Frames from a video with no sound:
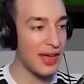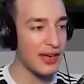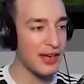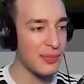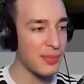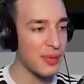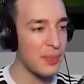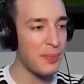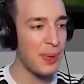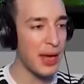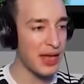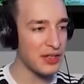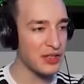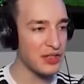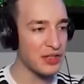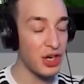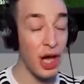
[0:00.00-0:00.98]
That can be
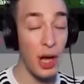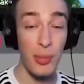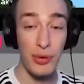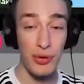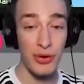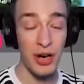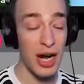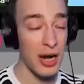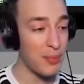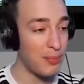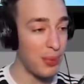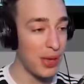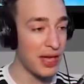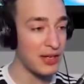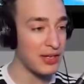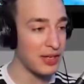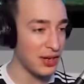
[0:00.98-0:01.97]
Ben's job. All right,
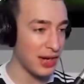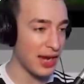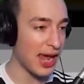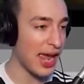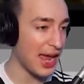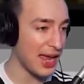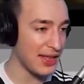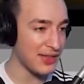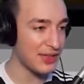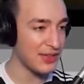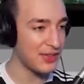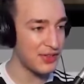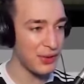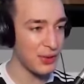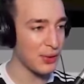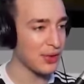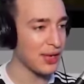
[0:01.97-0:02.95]
Ben, you're going to hate
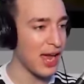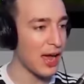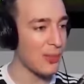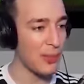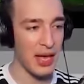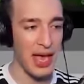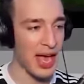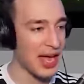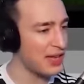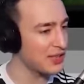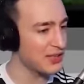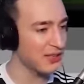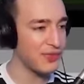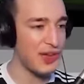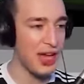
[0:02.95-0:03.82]
this dude now, but hey, it's a